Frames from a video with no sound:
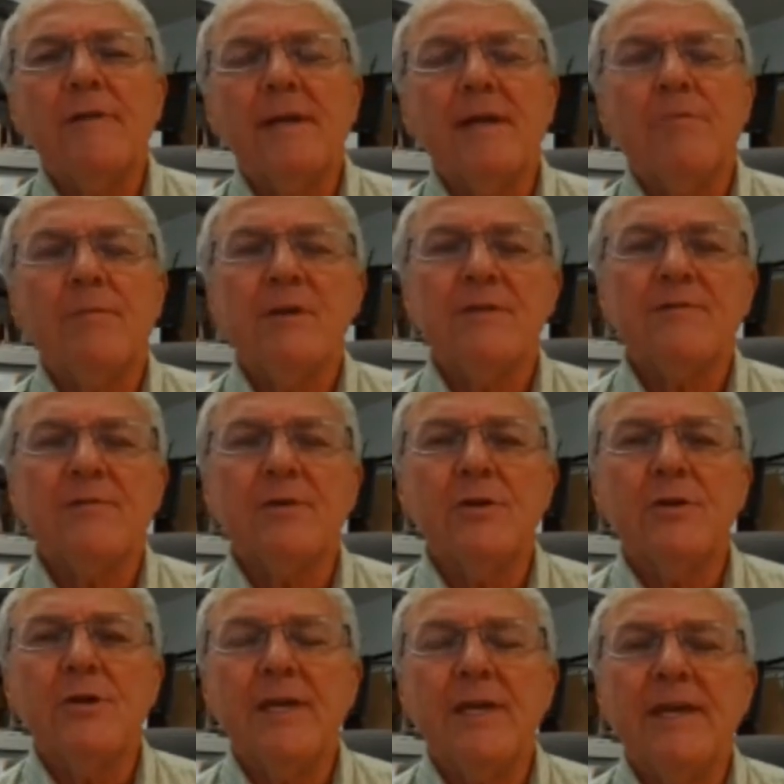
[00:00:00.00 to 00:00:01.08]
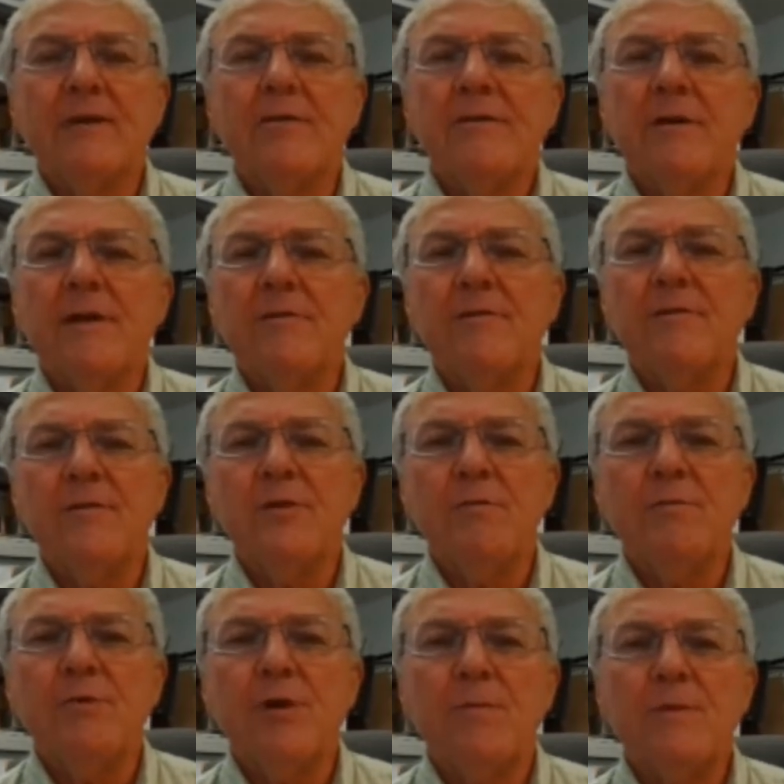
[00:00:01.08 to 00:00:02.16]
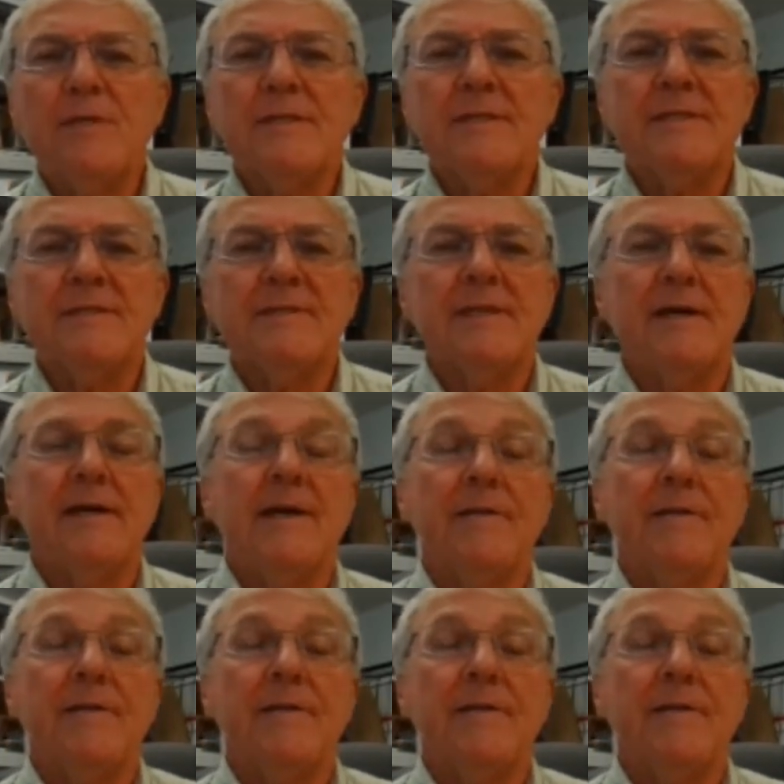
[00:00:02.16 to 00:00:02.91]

that can be used for cooking or other food purposes.